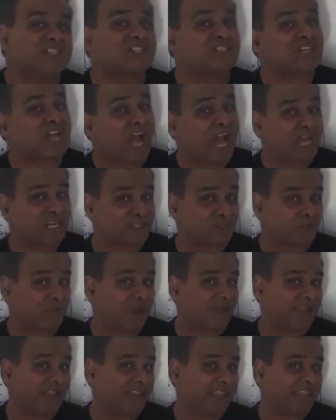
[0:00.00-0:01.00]
charge
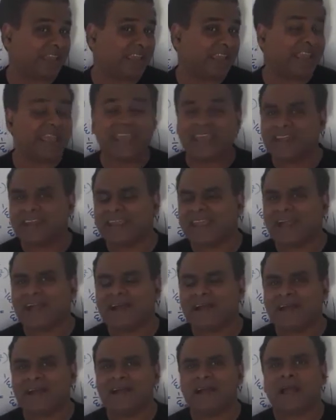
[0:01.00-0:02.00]
by
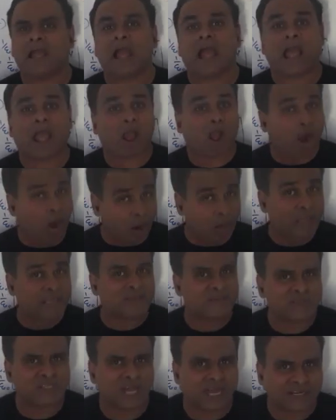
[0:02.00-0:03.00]
area,
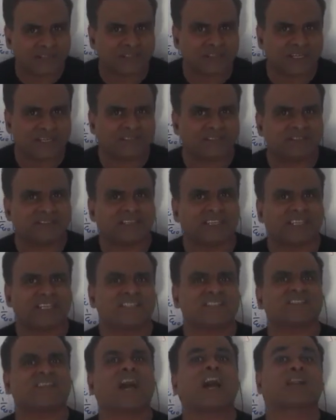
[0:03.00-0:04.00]
volume charge
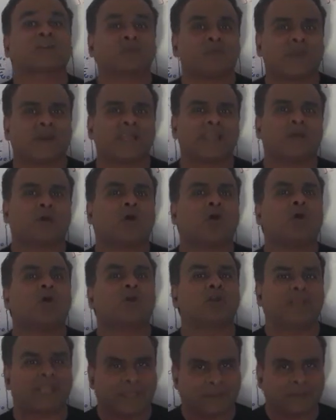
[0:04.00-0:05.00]
density, charge by
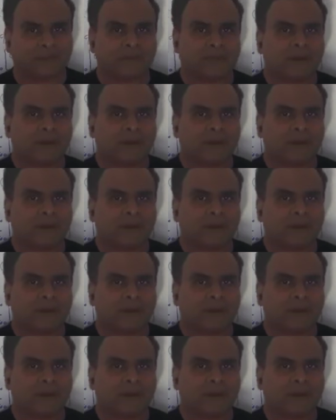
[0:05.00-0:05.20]
volume.